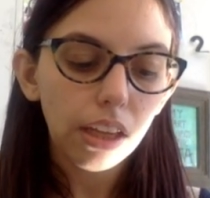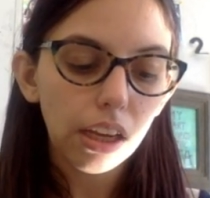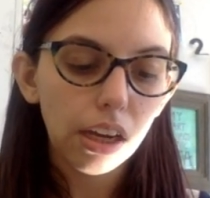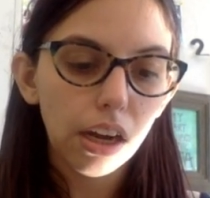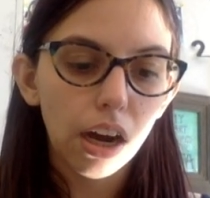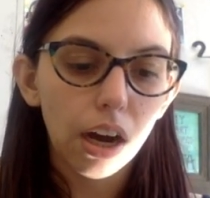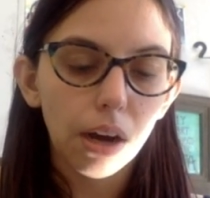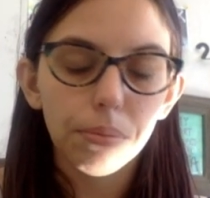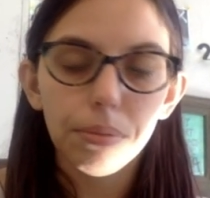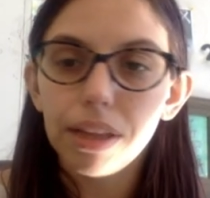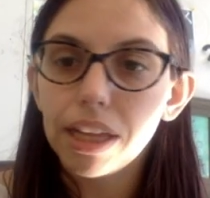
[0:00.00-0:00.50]

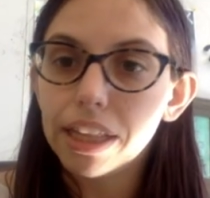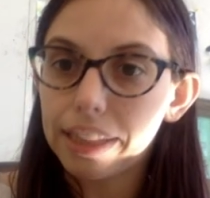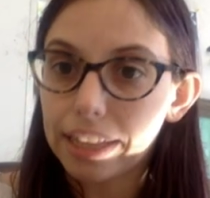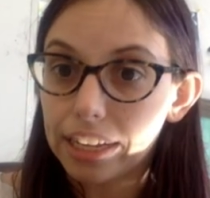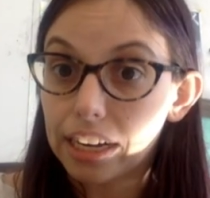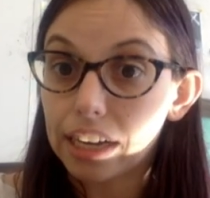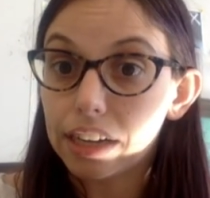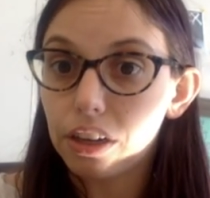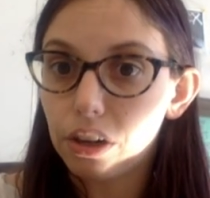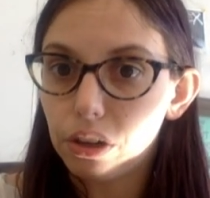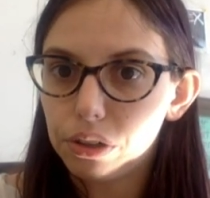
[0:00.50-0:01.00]
um, and that
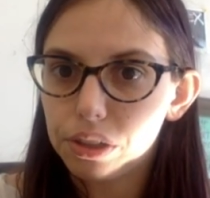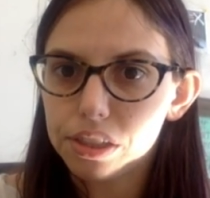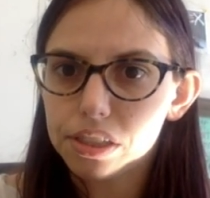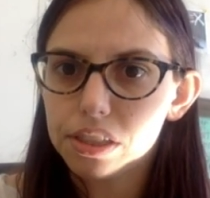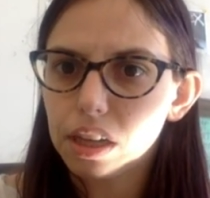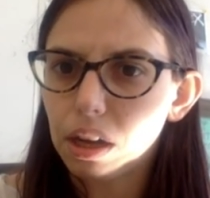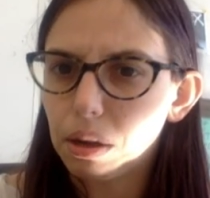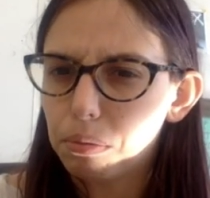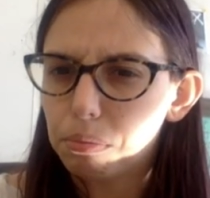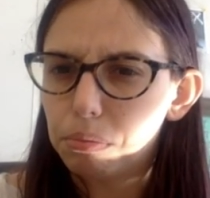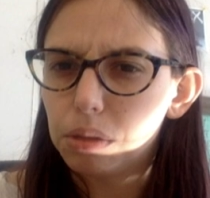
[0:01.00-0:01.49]
I noticed
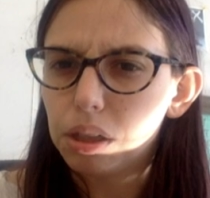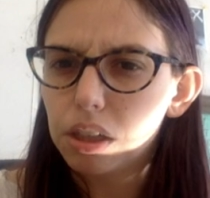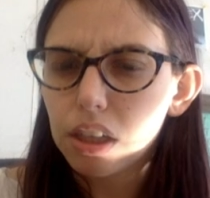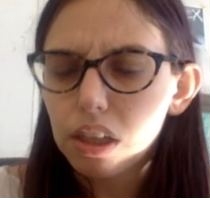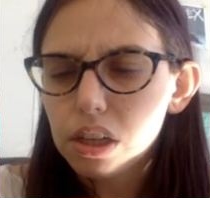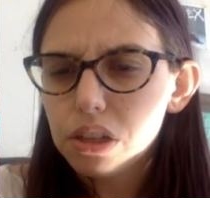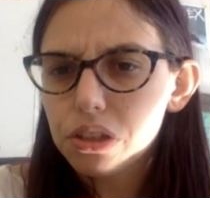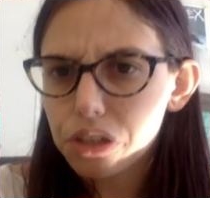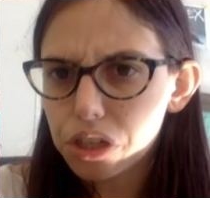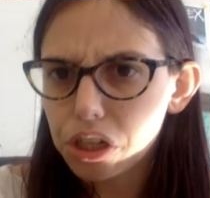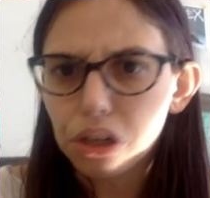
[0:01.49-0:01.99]
some
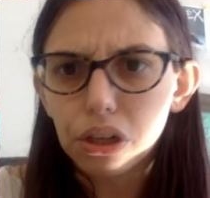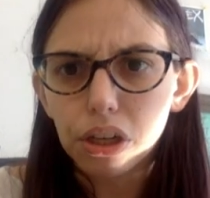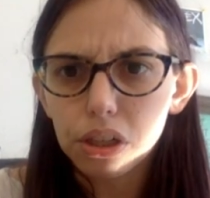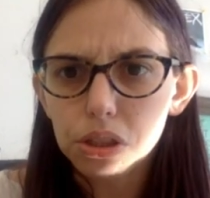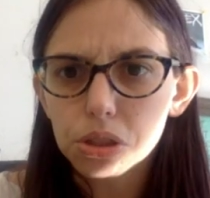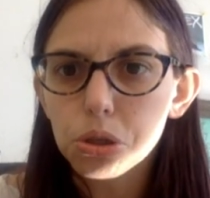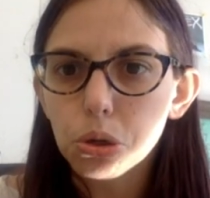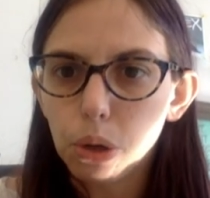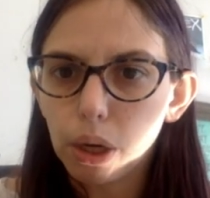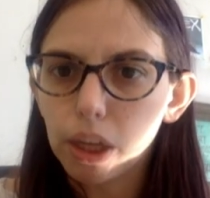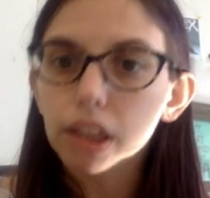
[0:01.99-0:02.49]

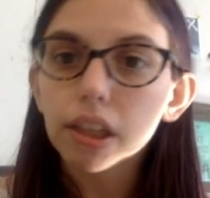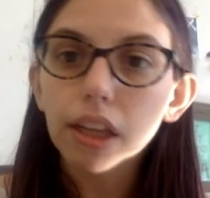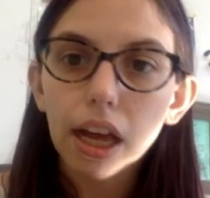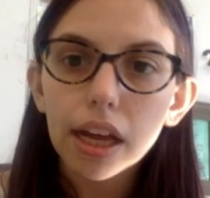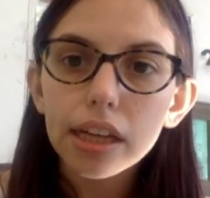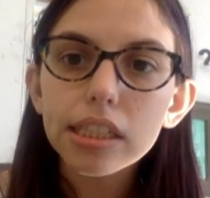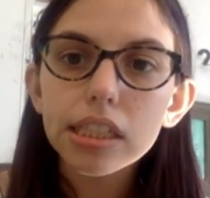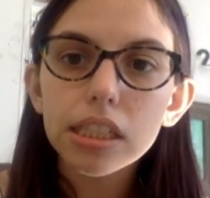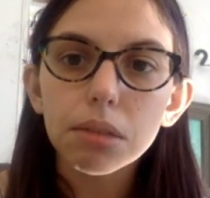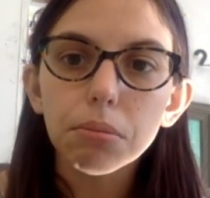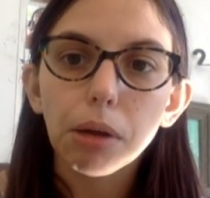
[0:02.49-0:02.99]
students doing
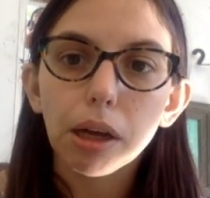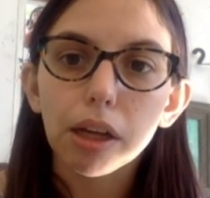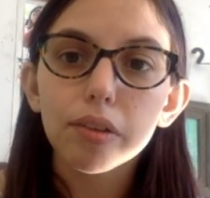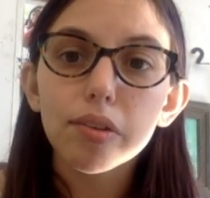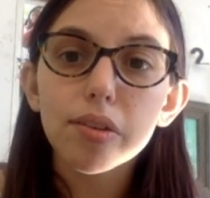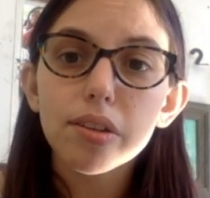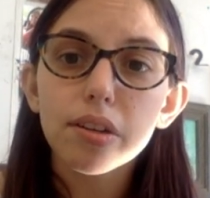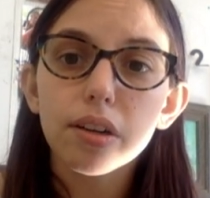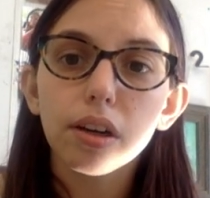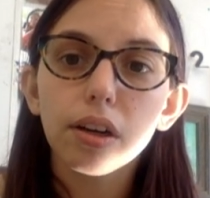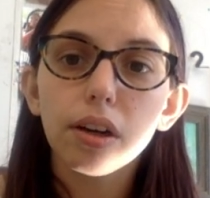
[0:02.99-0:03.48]
last
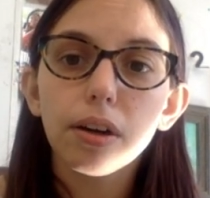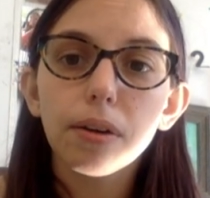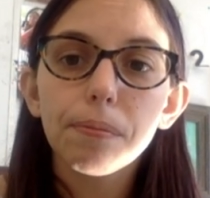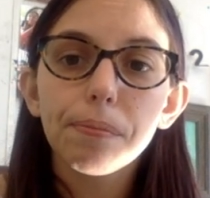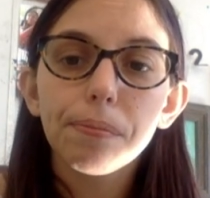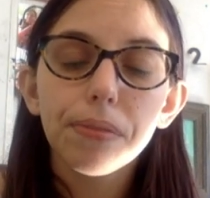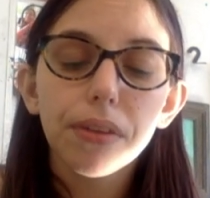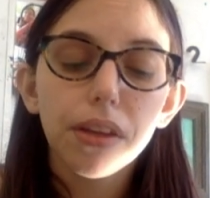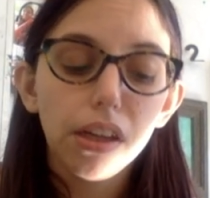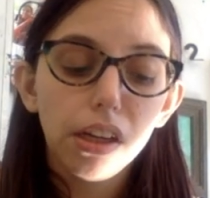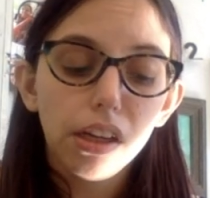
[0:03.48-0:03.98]
semester
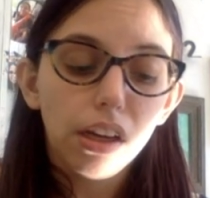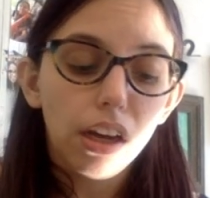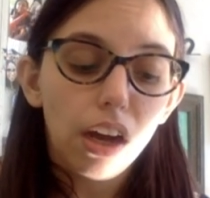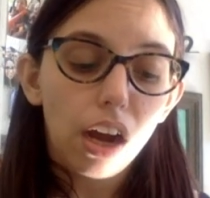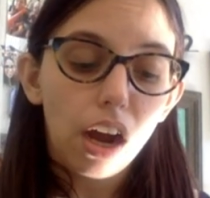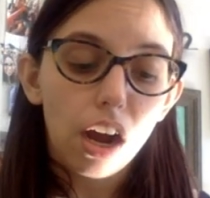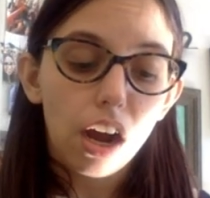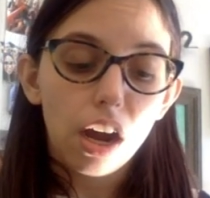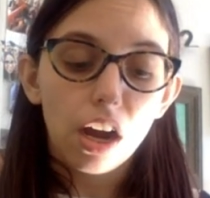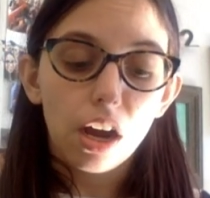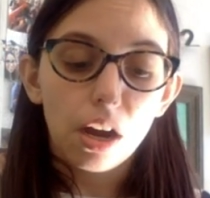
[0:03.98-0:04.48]

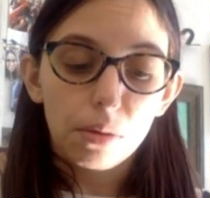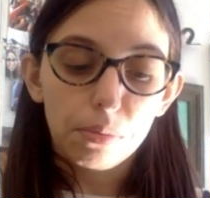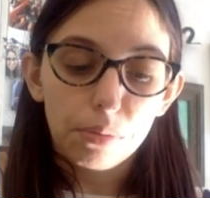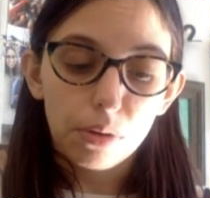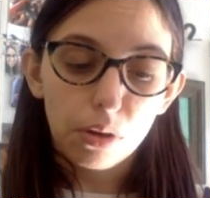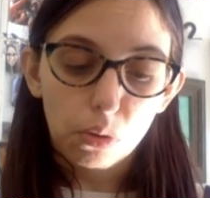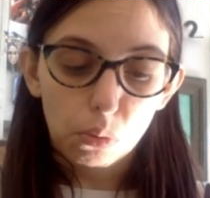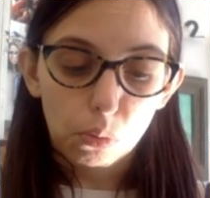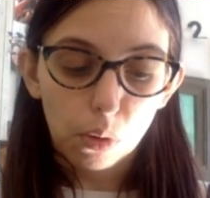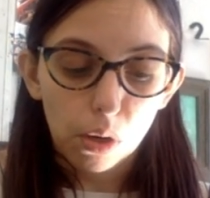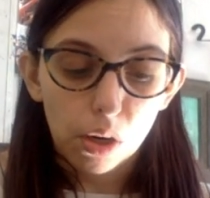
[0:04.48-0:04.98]
um,
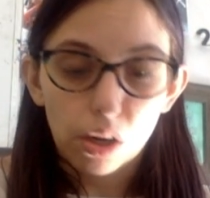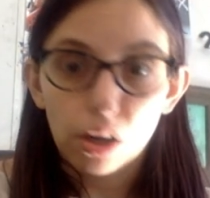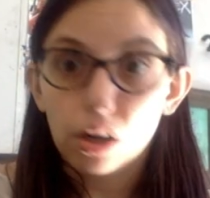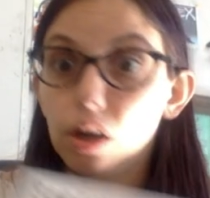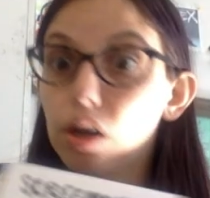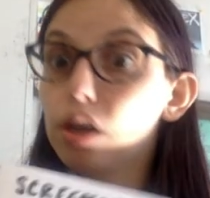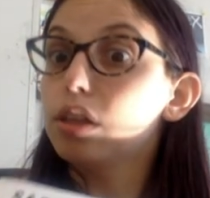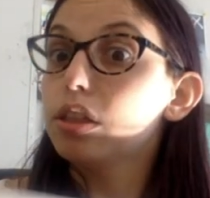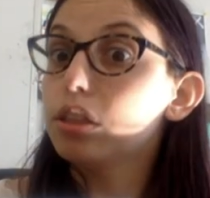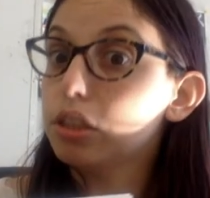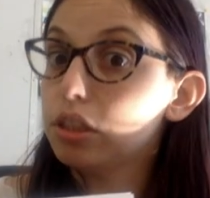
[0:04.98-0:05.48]

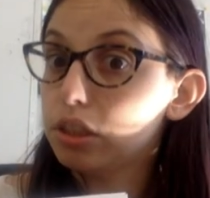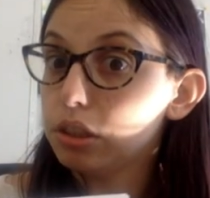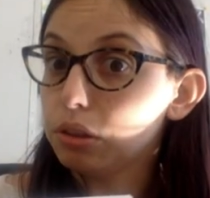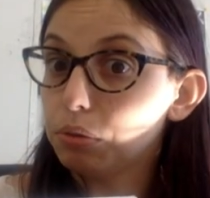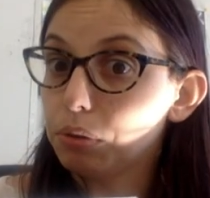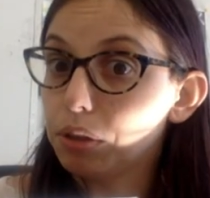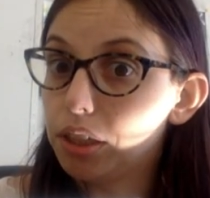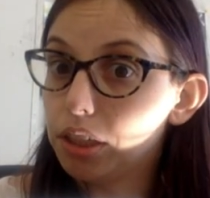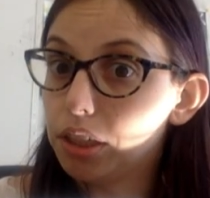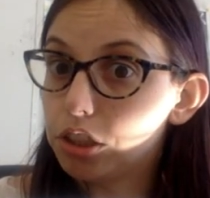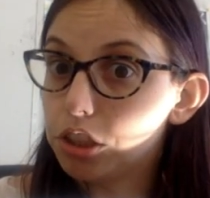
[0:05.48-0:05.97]
were
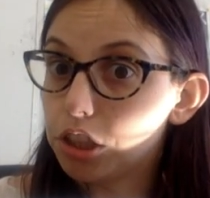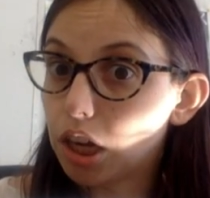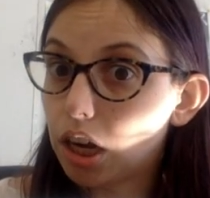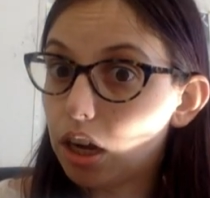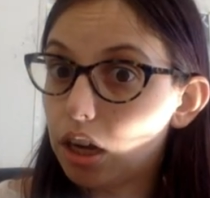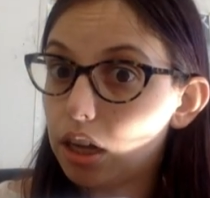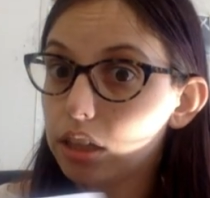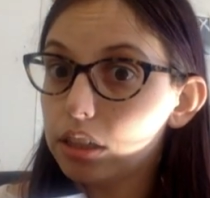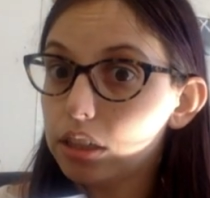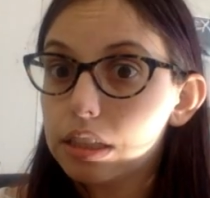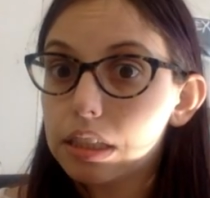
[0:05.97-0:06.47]

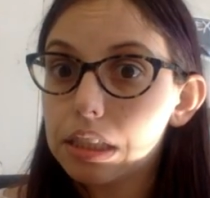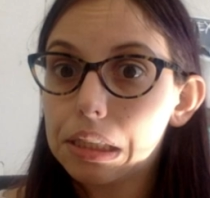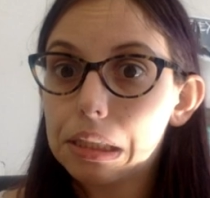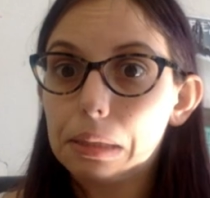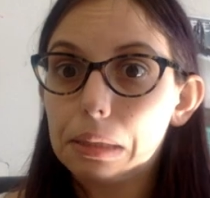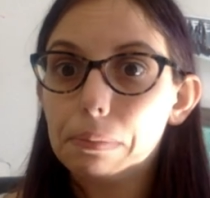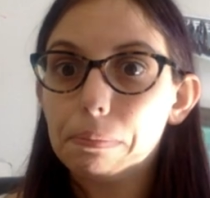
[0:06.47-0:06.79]
screenshots